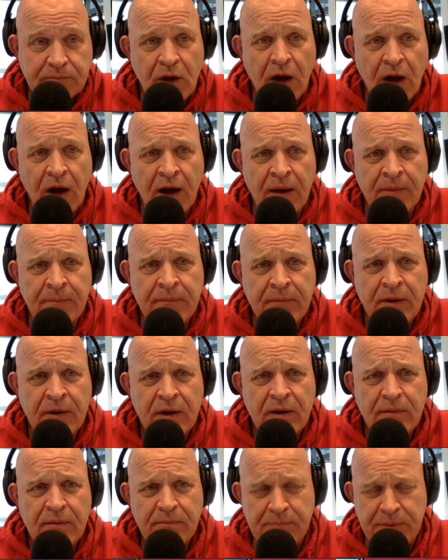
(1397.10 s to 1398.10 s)

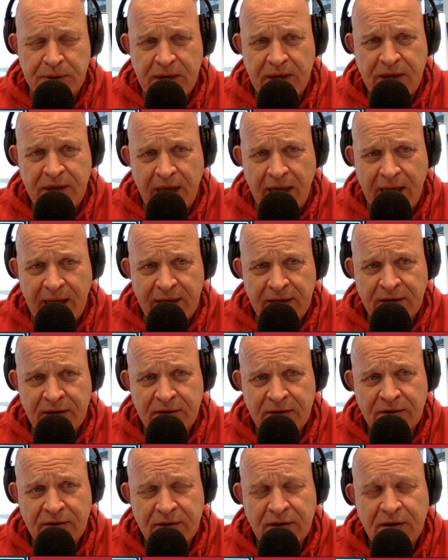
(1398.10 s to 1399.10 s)
BK
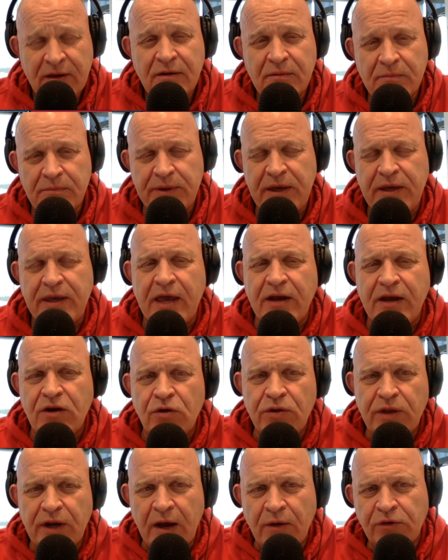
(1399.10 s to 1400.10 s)

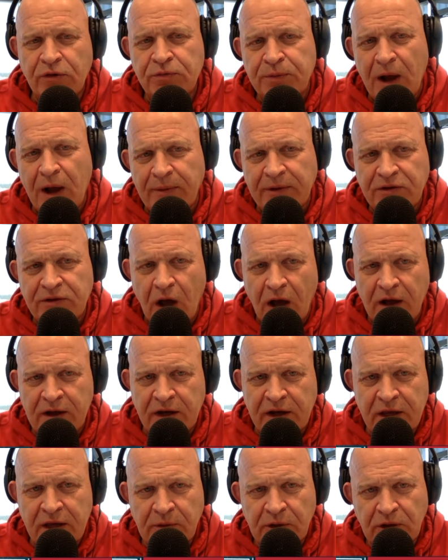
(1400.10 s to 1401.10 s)
knew that I was probably talking
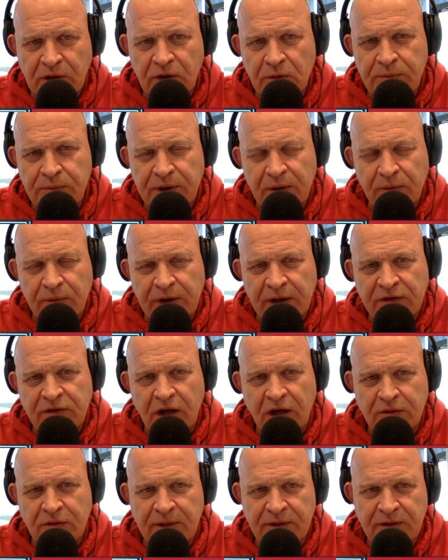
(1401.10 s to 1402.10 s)
to him a little bit when I
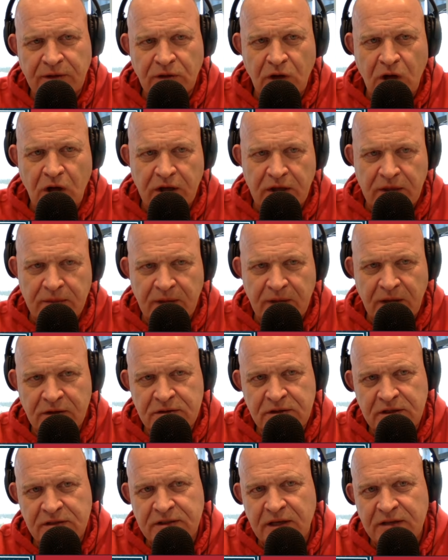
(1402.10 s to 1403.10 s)
talked about the long emails.
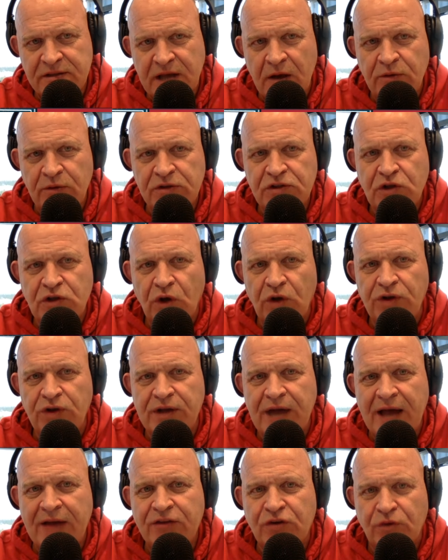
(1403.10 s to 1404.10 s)
He says, I was told
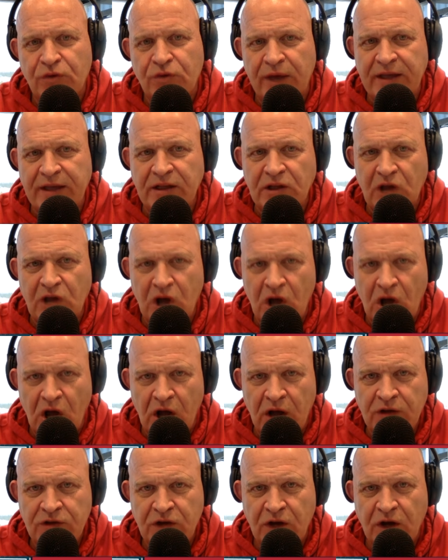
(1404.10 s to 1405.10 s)
not to write
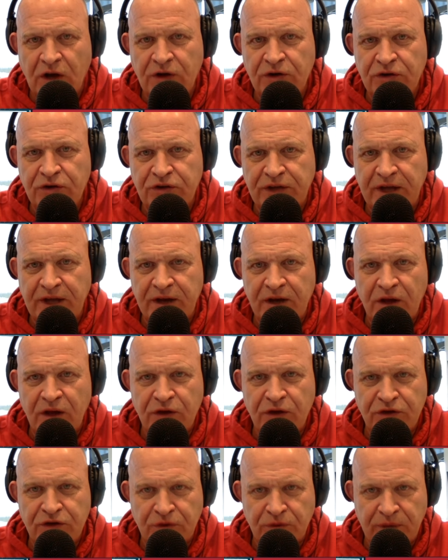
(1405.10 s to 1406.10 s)
long to understand
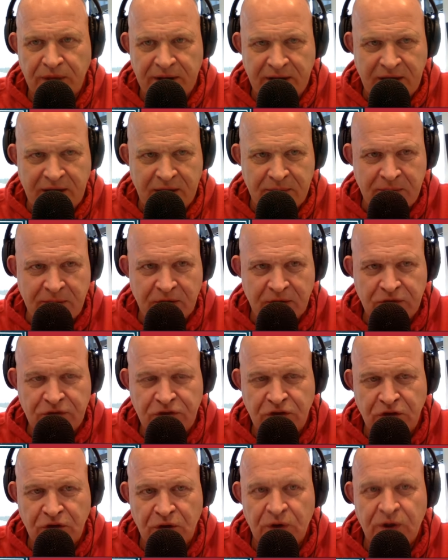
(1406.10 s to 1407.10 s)
others are writing emails
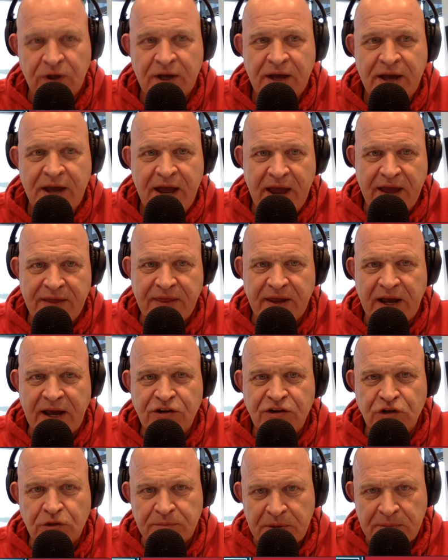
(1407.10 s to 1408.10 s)
too, and that I
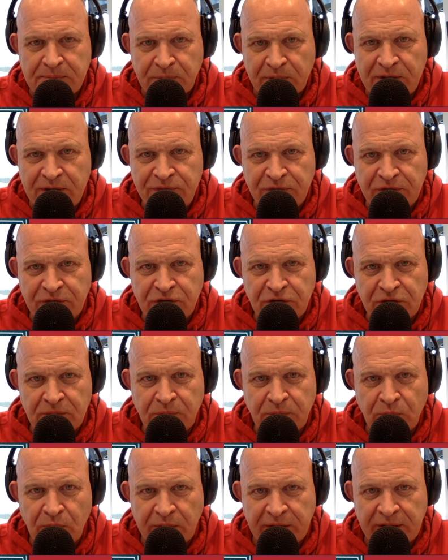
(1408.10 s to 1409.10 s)
should be brief and to the
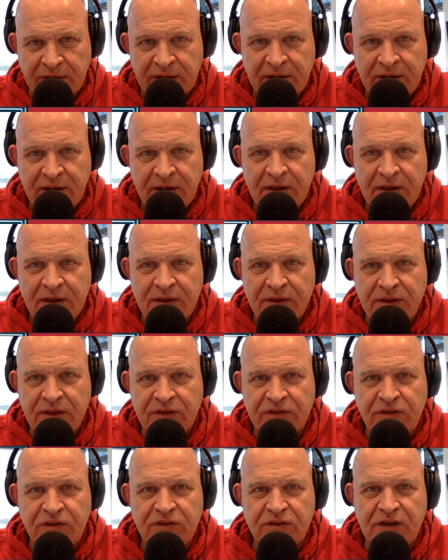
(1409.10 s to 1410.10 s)
point.
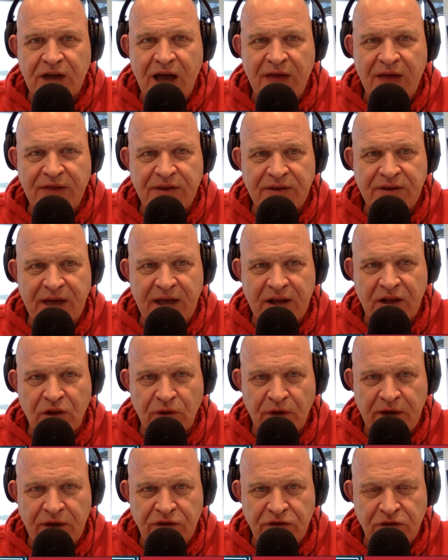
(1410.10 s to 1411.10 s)
This is not the
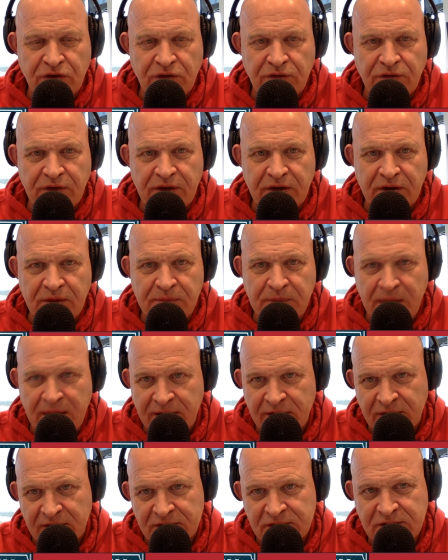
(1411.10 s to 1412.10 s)
Declaration of
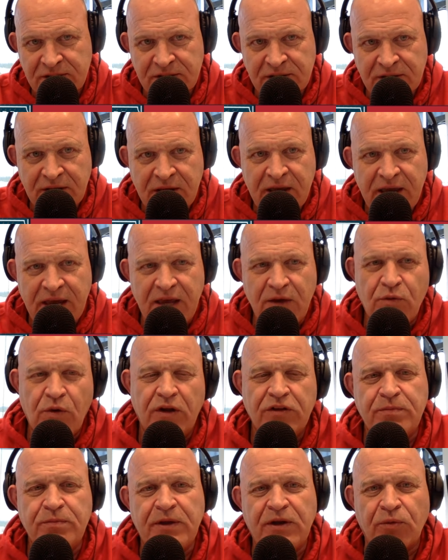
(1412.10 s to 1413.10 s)
Independence. He
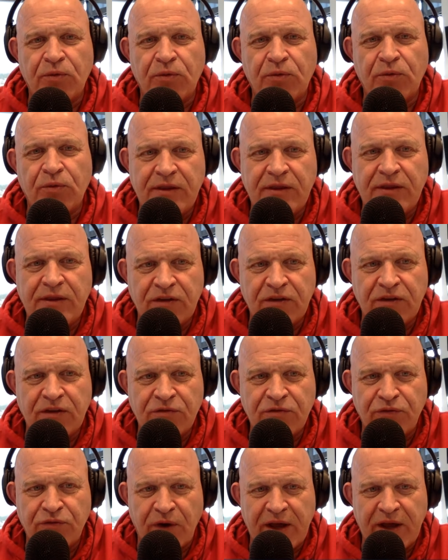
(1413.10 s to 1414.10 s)
wants me to read this in
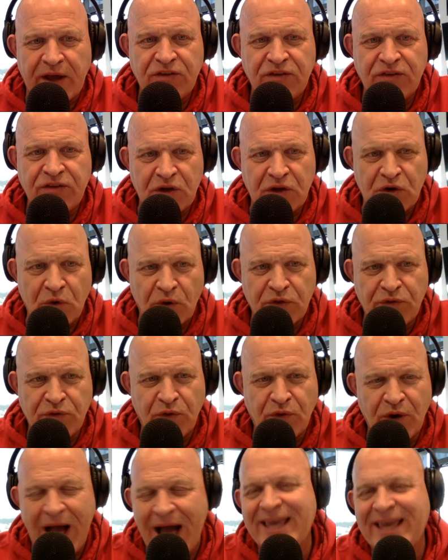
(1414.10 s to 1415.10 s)
France in the North.
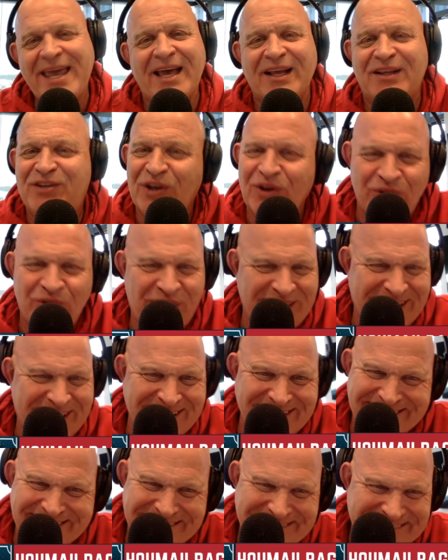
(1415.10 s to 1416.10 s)
Well, I can't do
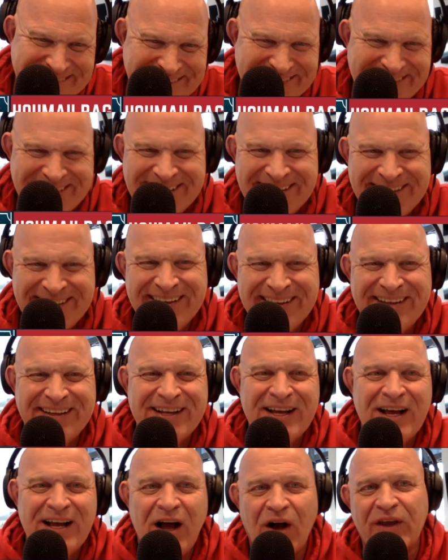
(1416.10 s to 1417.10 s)
this.
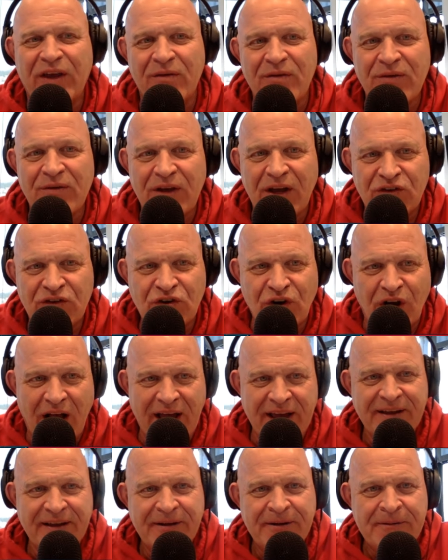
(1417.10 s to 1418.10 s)
Okay, maybe I'll
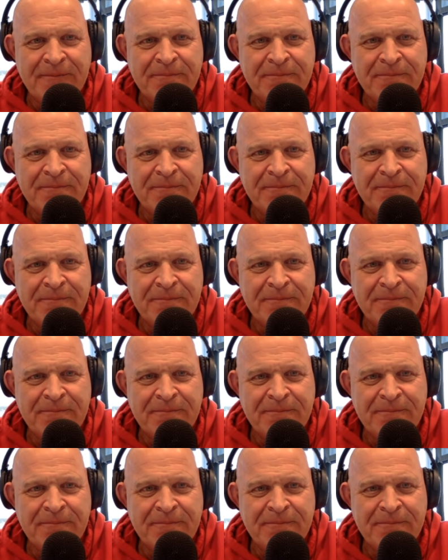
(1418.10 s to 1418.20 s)
try.